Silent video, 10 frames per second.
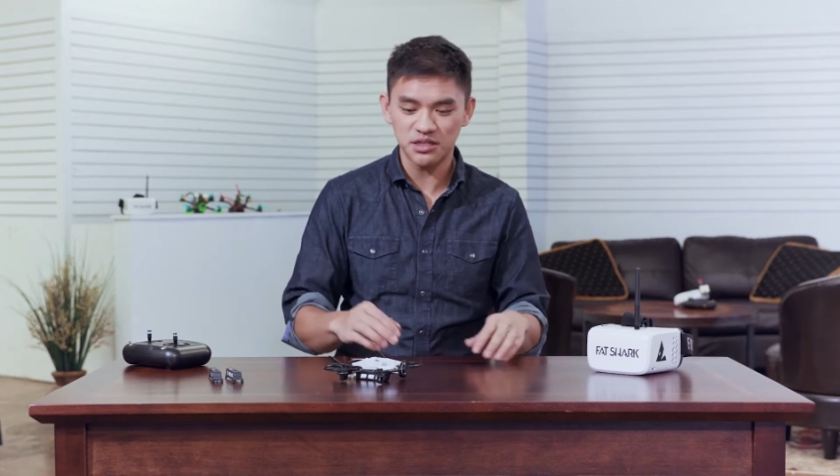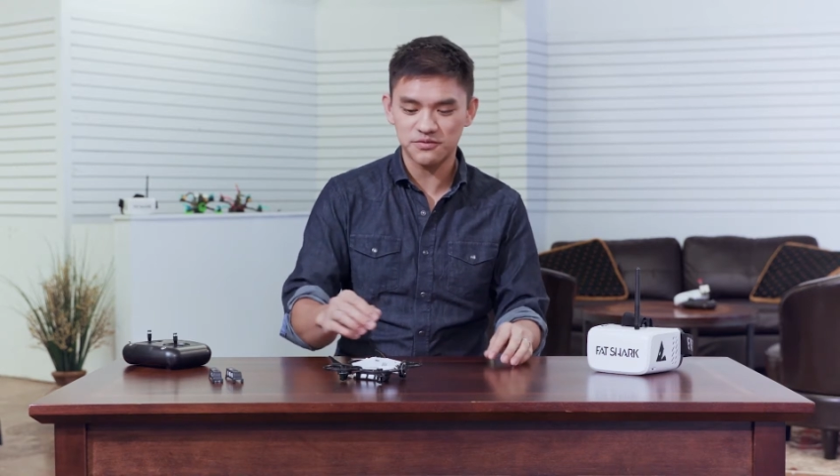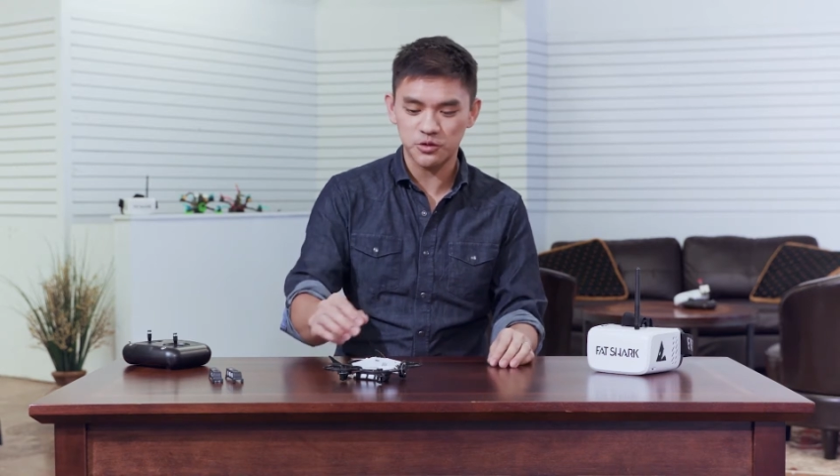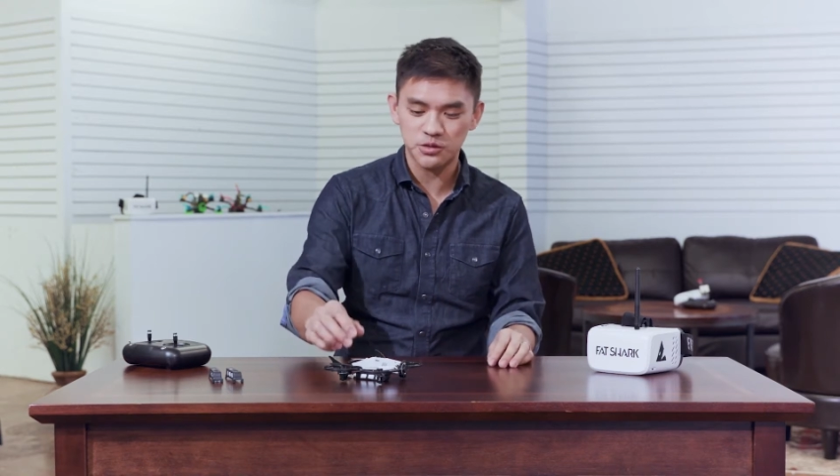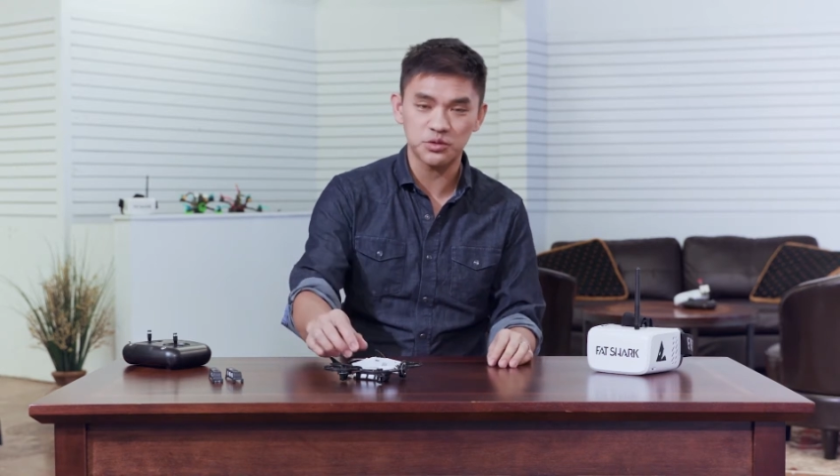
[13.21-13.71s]
in
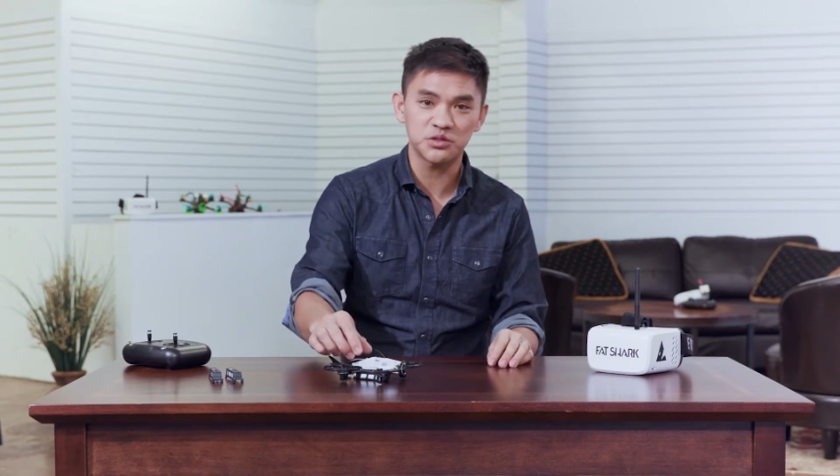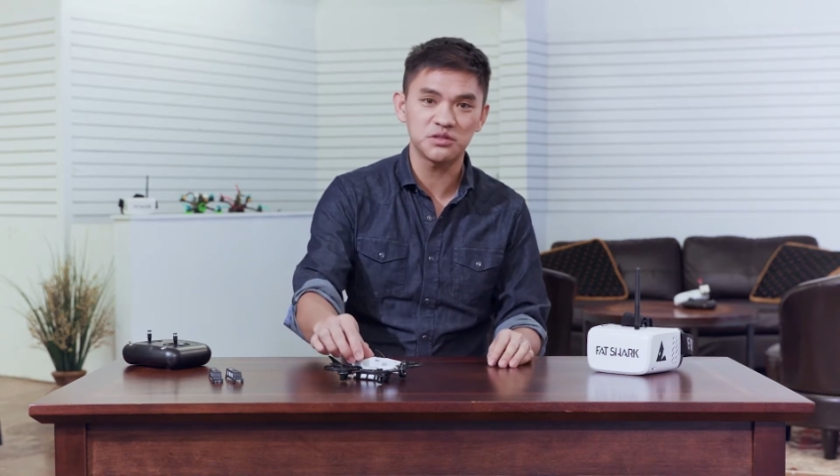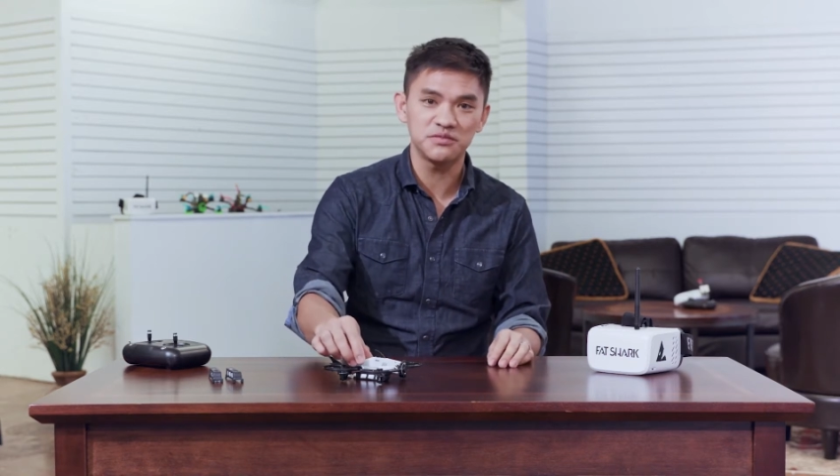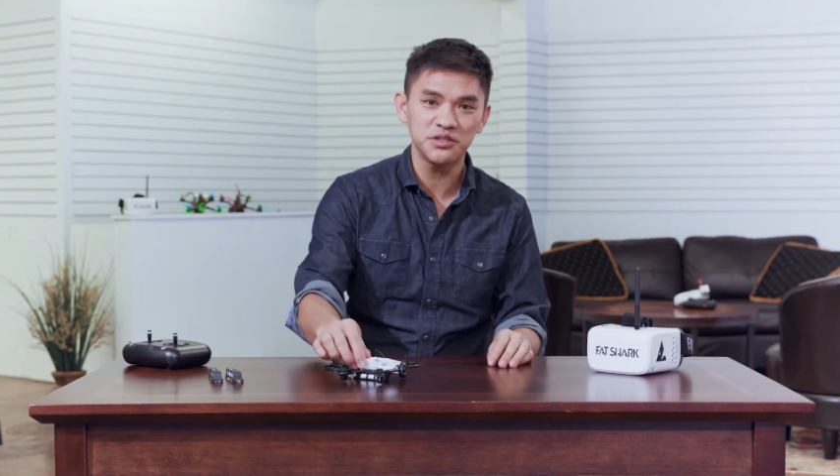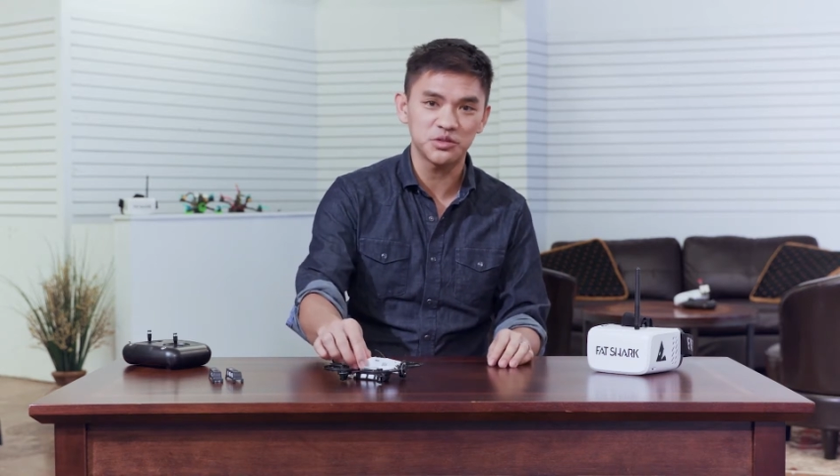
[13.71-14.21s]
first
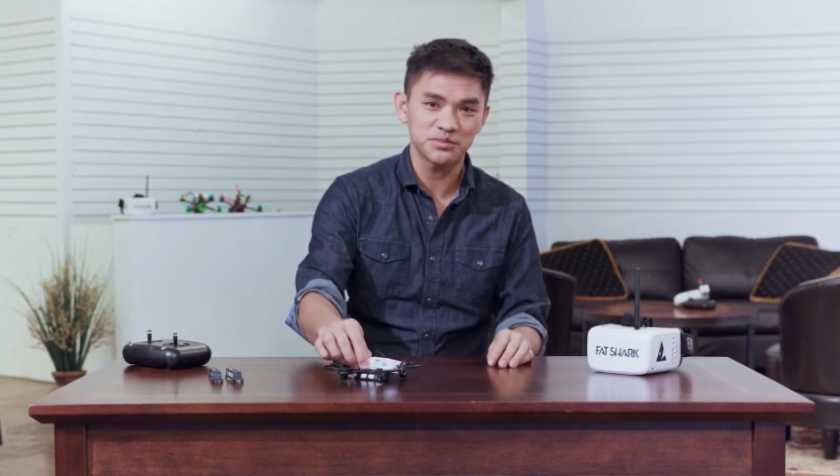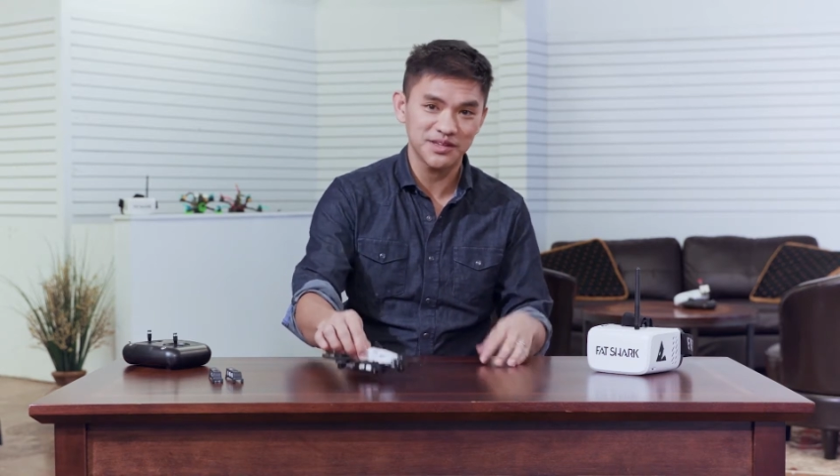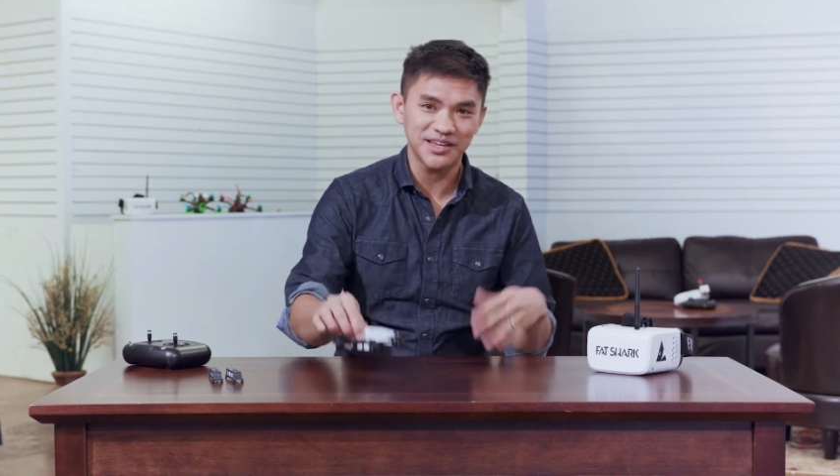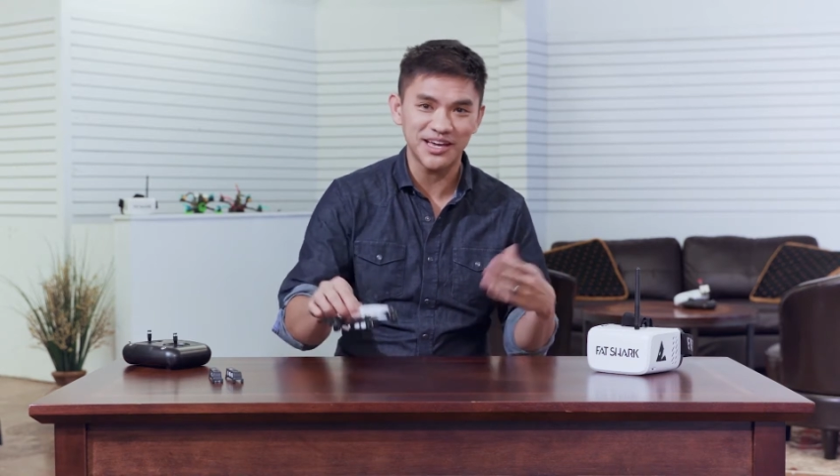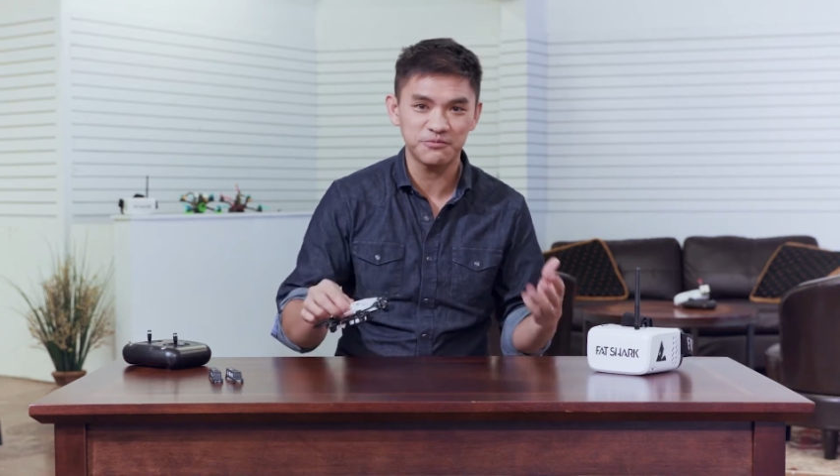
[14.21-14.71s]
person view,
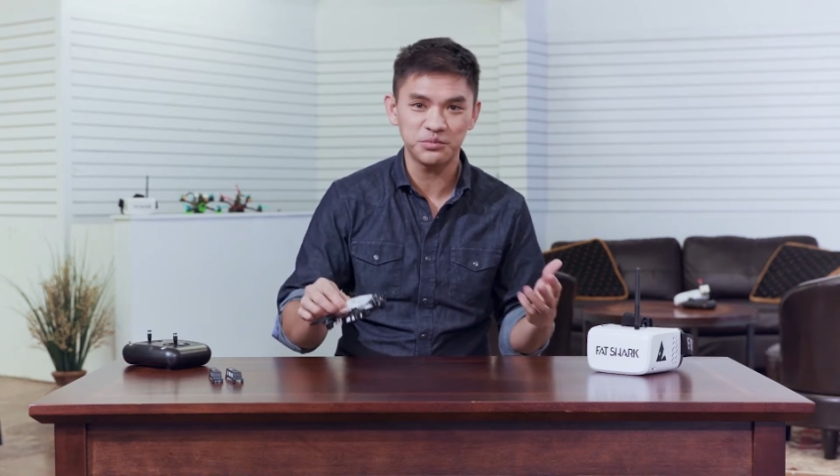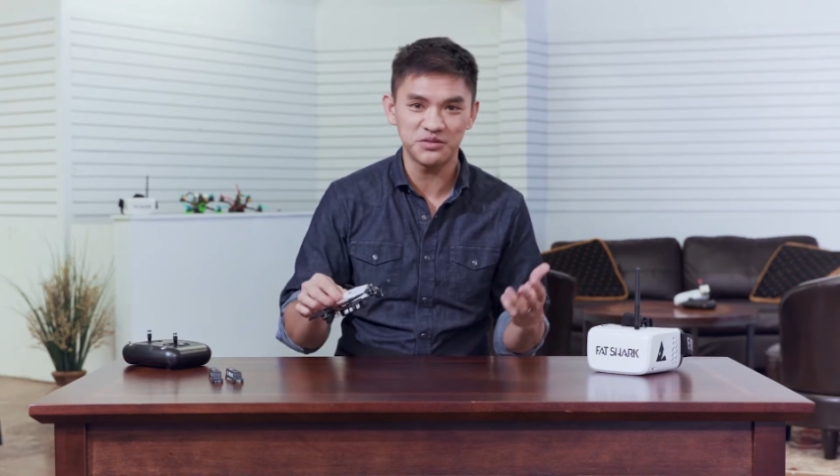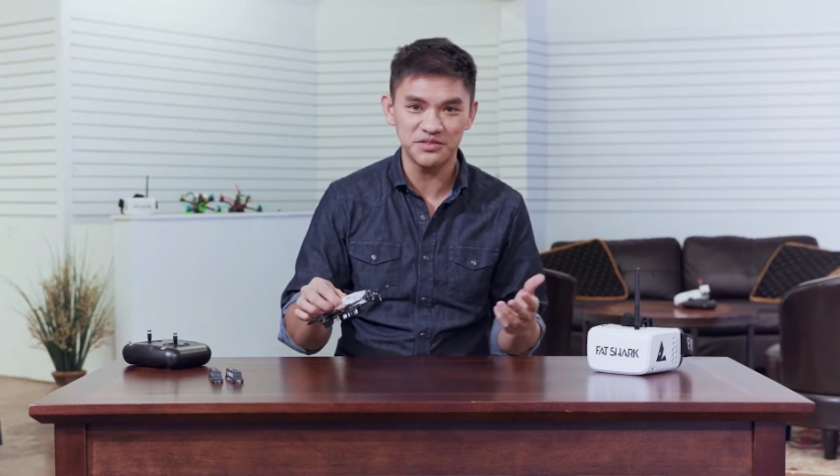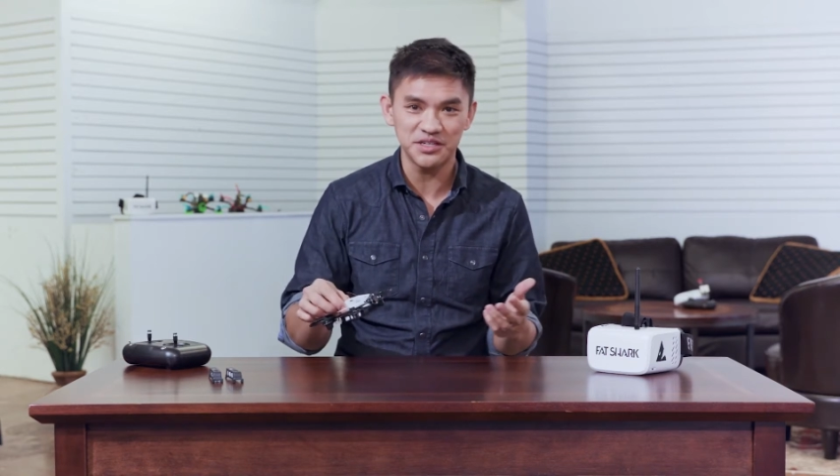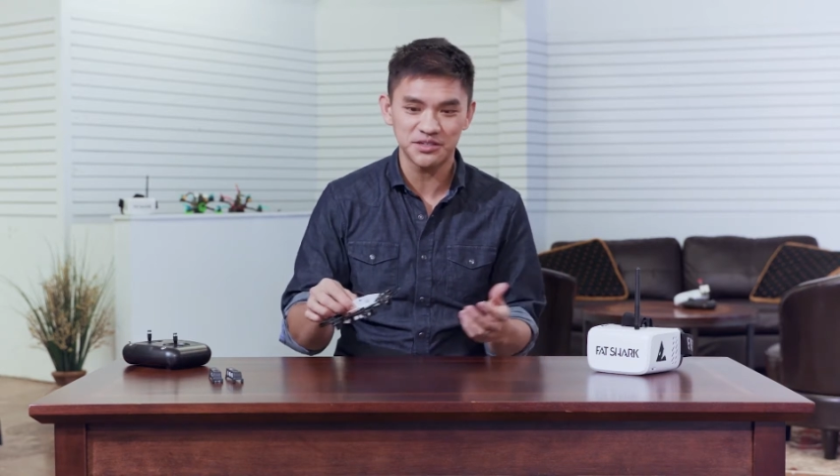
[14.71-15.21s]

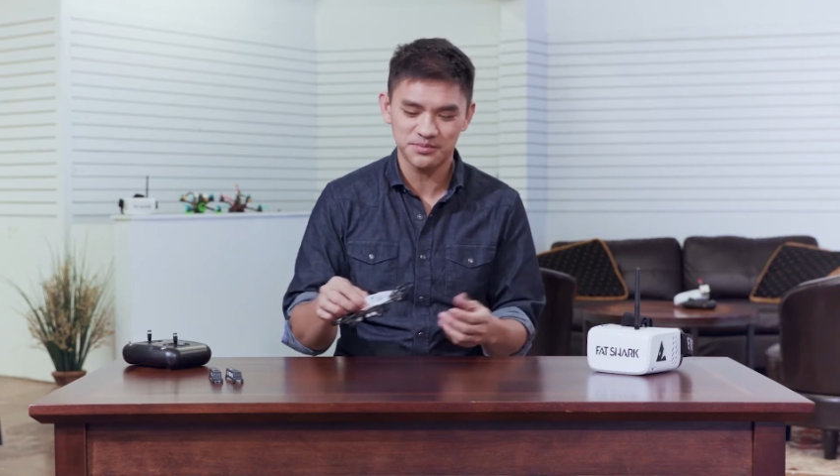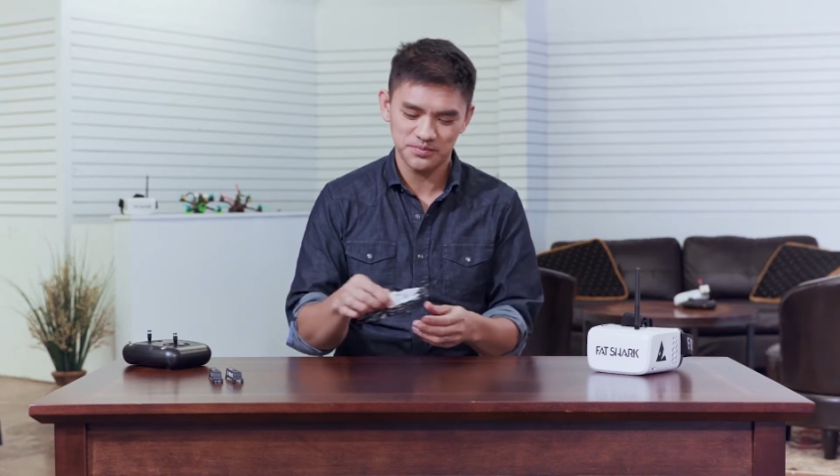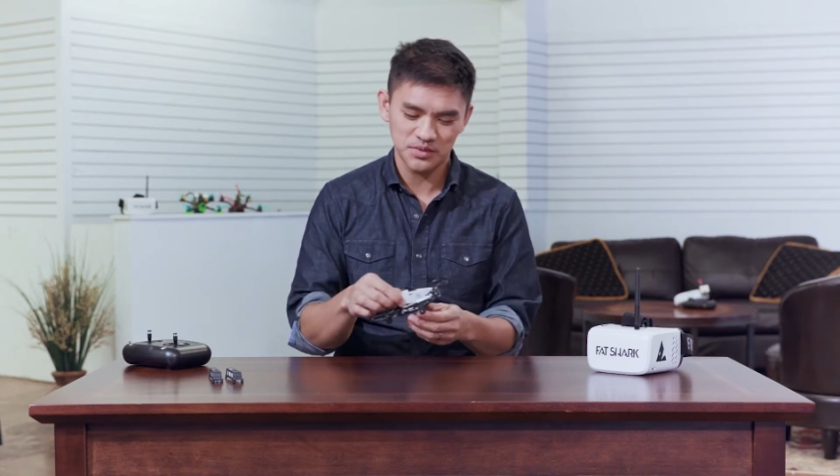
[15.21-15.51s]
FPV.